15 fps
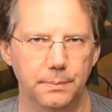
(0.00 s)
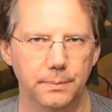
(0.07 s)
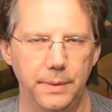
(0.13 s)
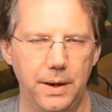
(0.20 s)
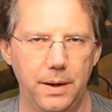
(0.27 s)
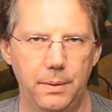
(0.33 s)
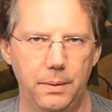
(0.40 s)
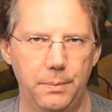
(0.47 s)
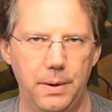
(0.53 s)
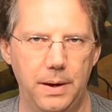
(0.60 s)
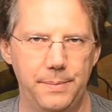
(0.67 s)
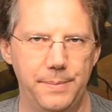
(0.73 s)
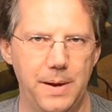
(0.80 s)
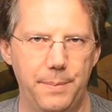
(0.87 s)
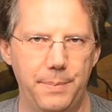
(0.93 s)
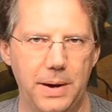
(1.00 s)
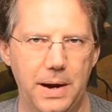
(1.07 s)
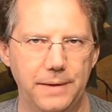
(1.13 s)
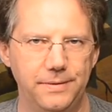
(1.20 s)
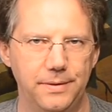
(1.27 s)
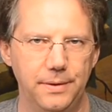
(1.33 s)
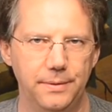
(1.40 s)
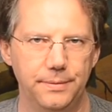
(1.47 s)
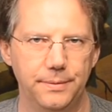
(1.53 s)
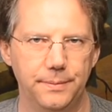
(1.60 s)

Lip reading: but I'm not positive.